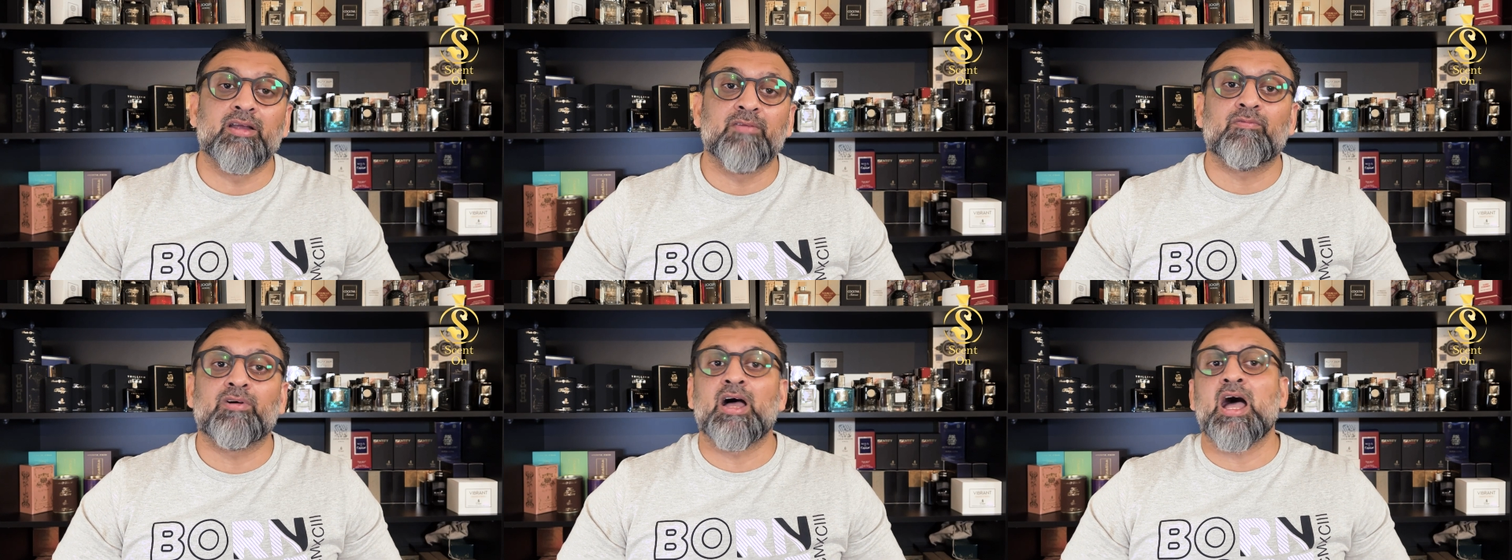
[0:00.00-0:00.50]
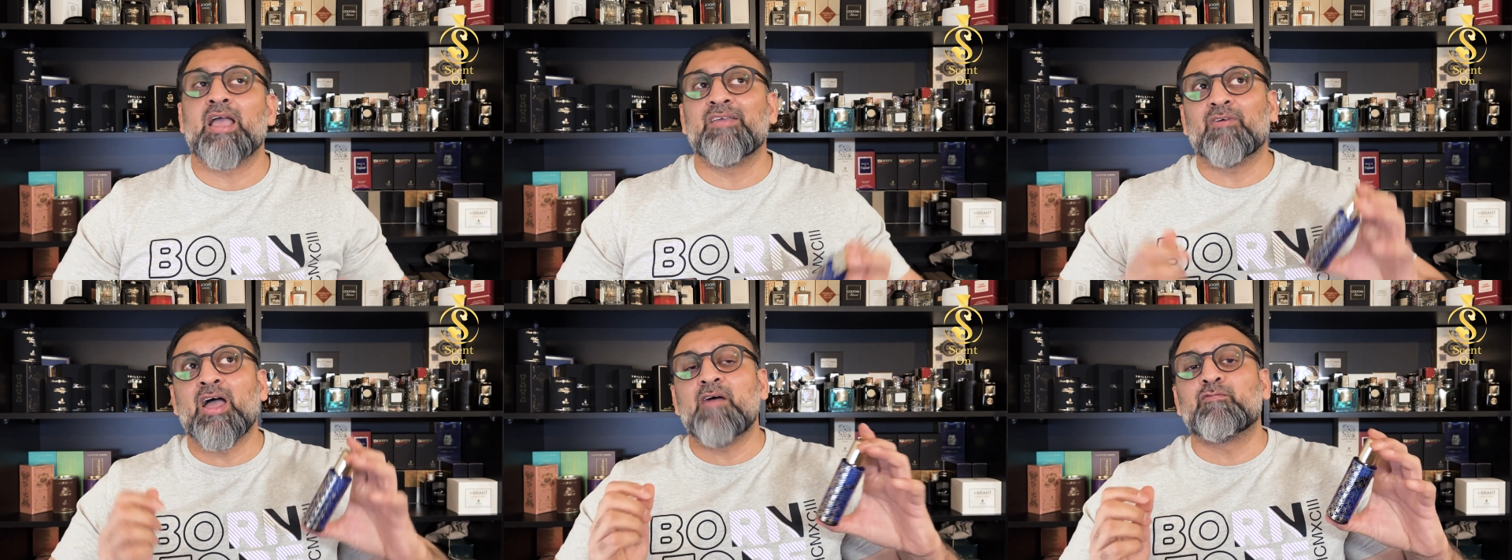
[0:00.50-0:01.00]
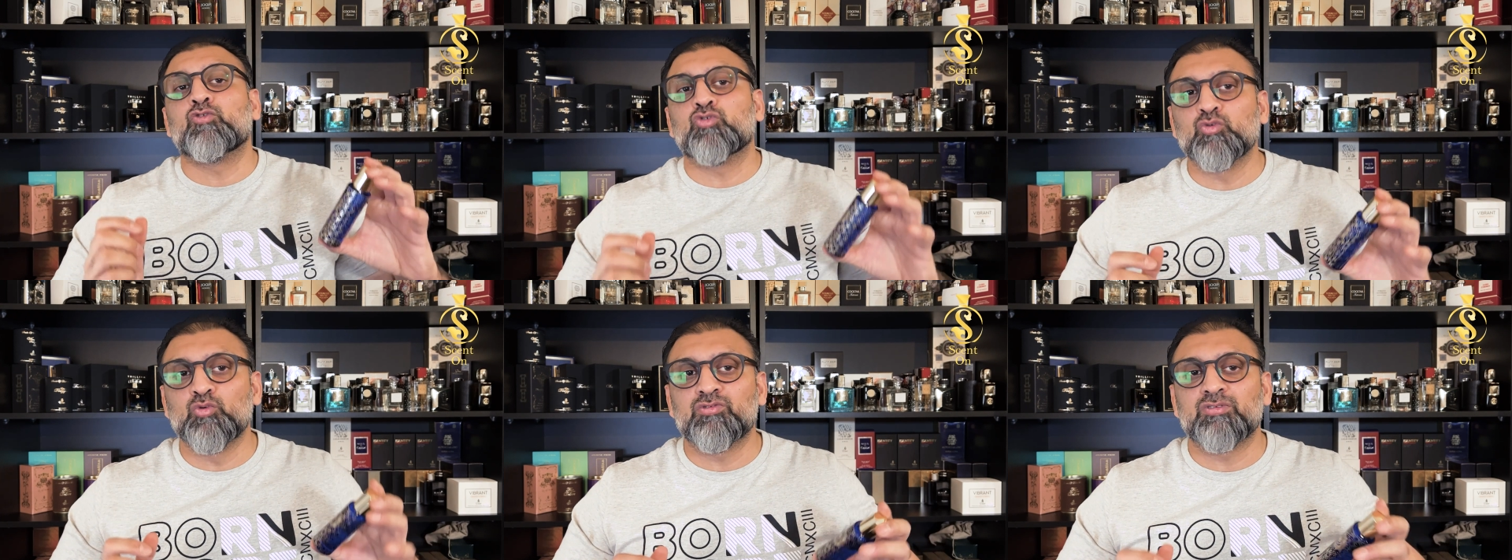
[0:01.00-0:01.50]
If uh, if I have to
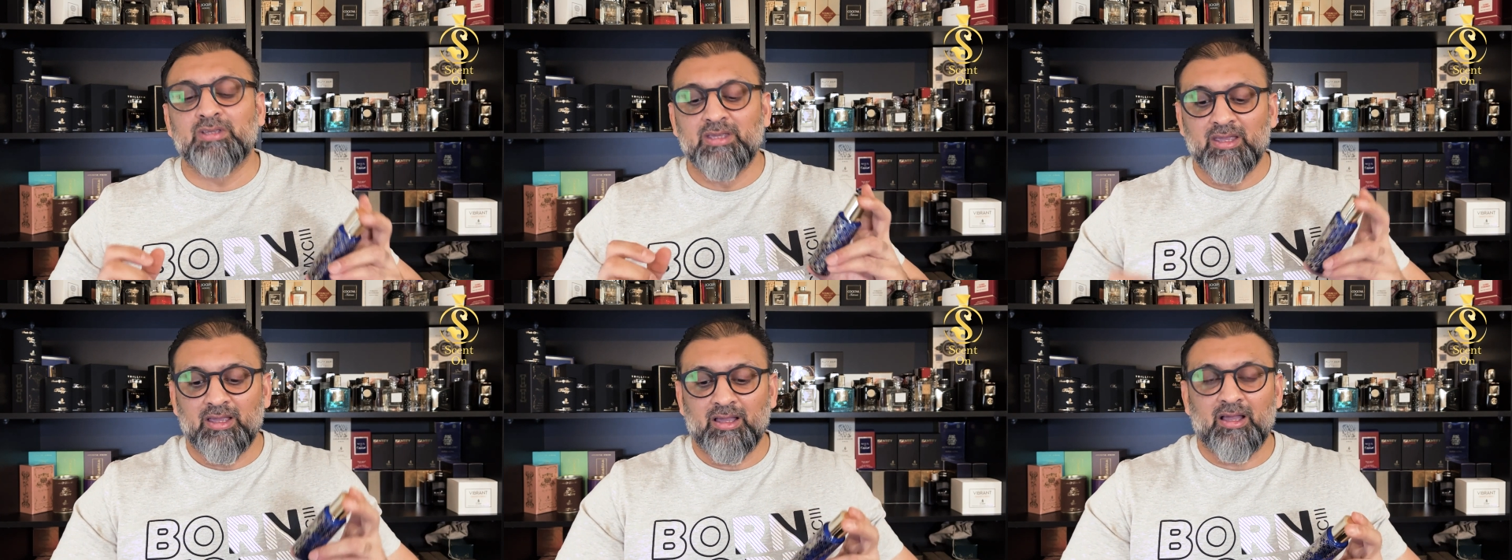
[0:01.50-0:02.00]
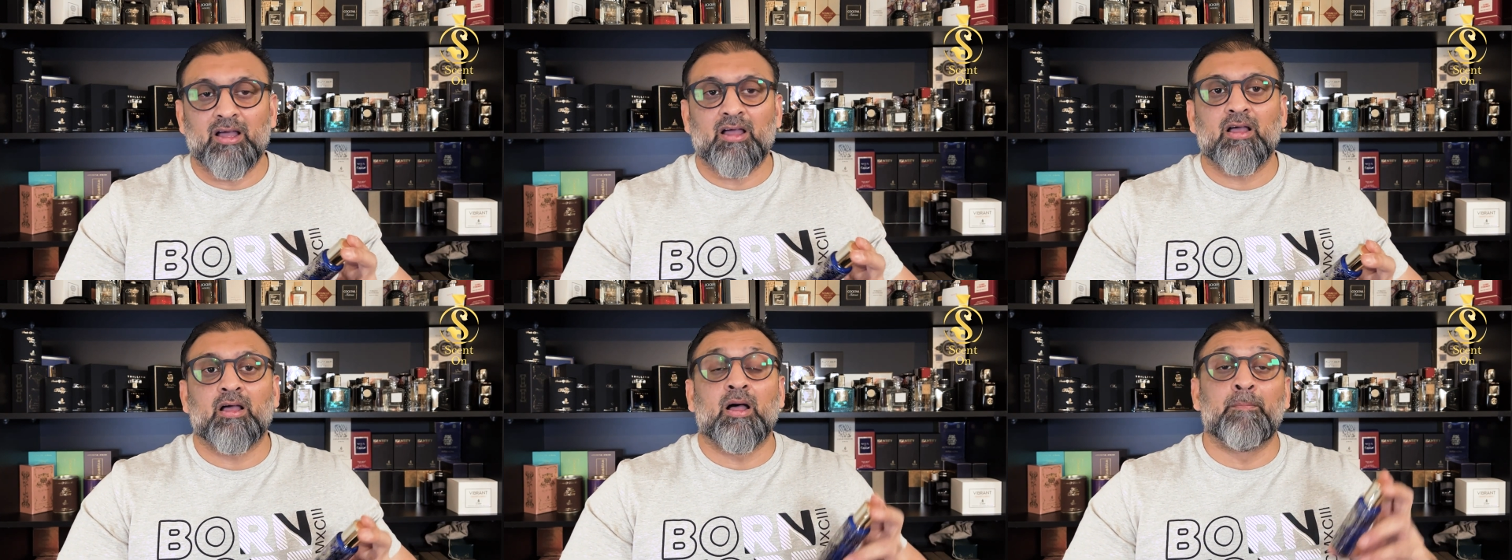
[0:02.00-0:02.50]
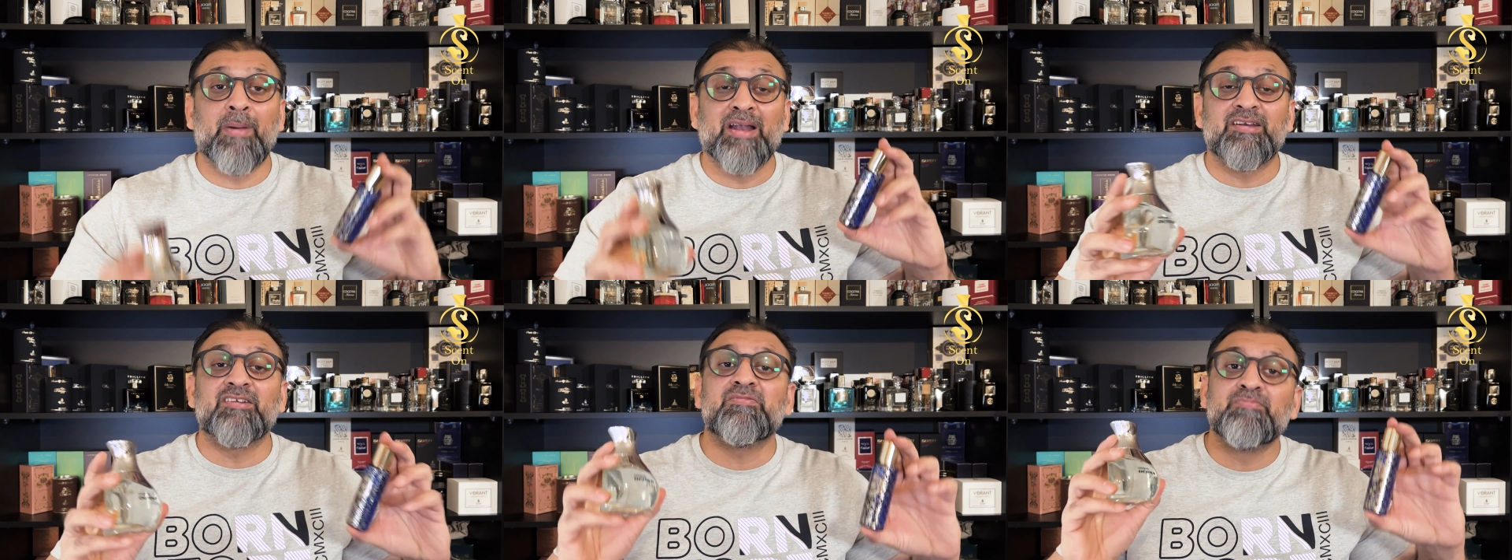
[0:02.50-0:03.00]
choose uh, a
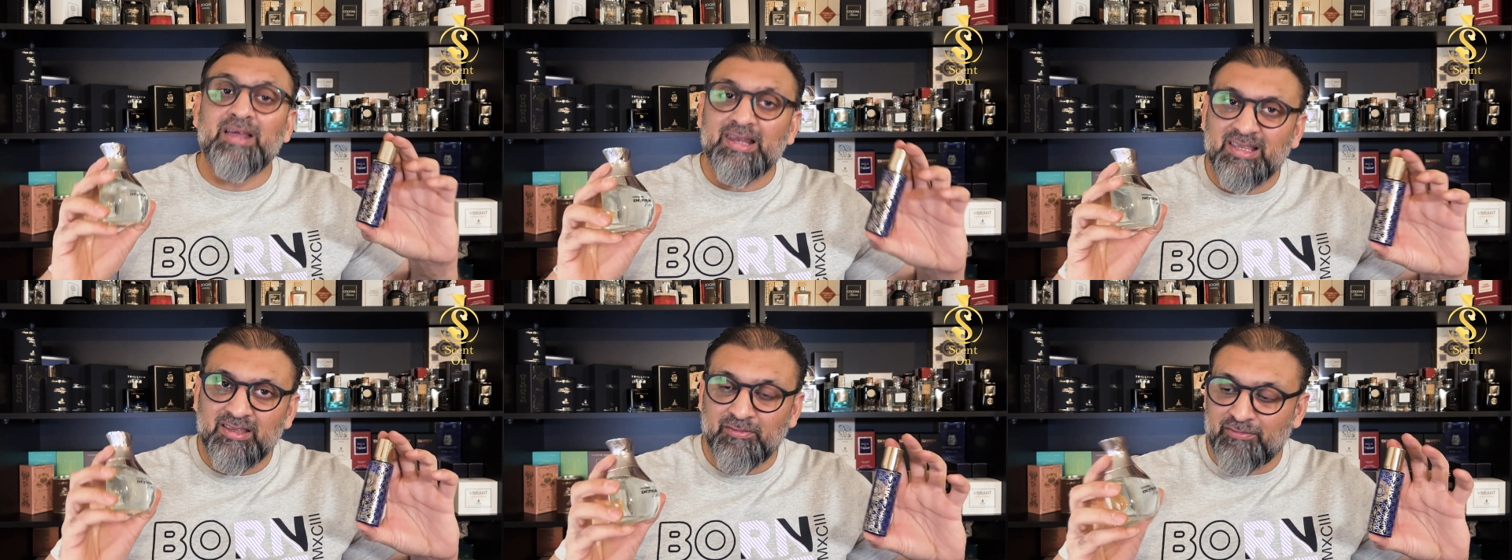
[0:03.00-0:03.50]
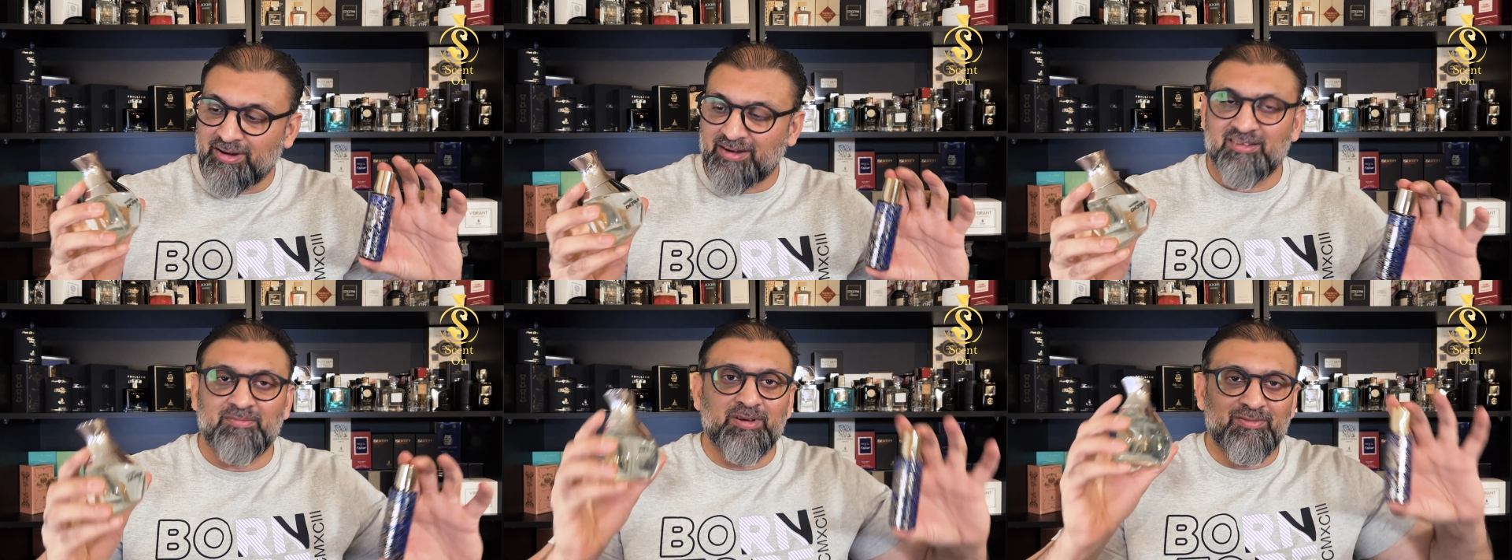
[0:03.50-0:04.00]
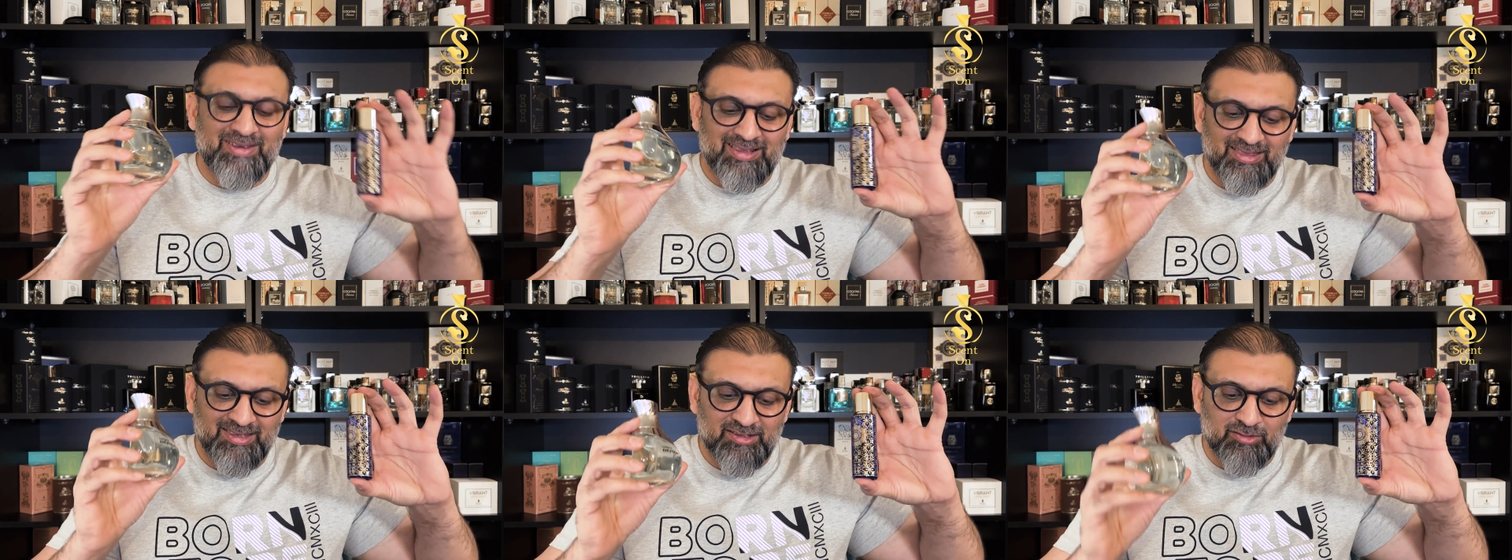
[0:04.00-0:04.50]
better smelling fragrance
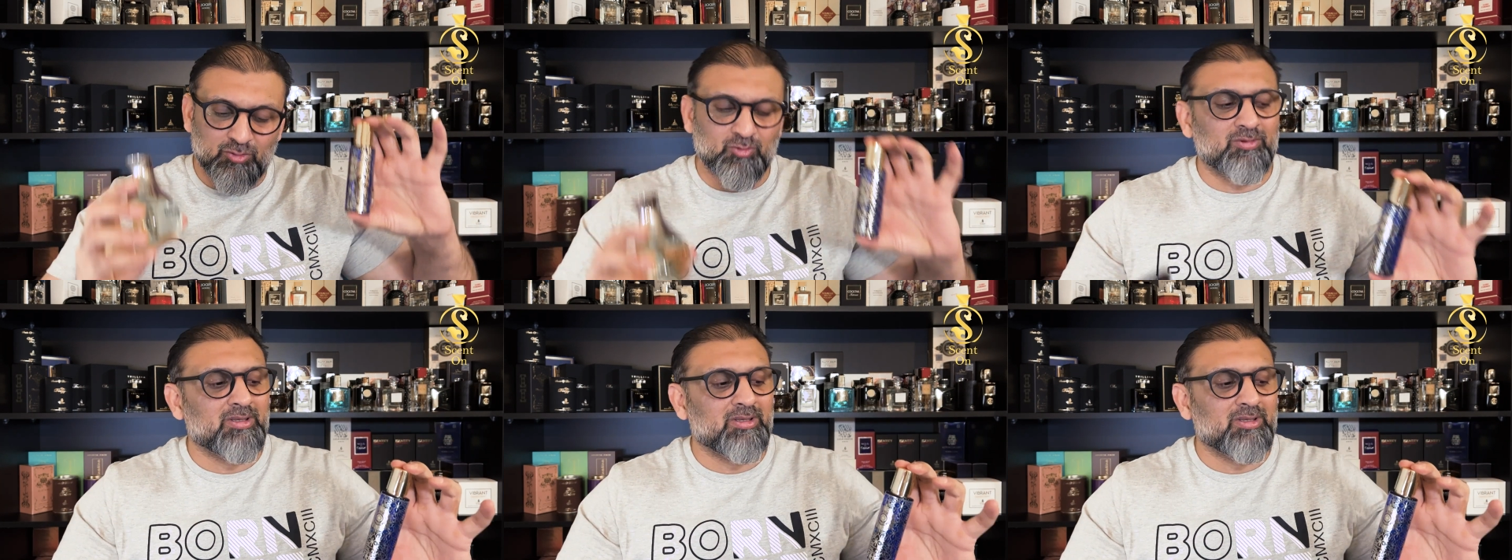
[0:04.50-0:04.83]
between these two,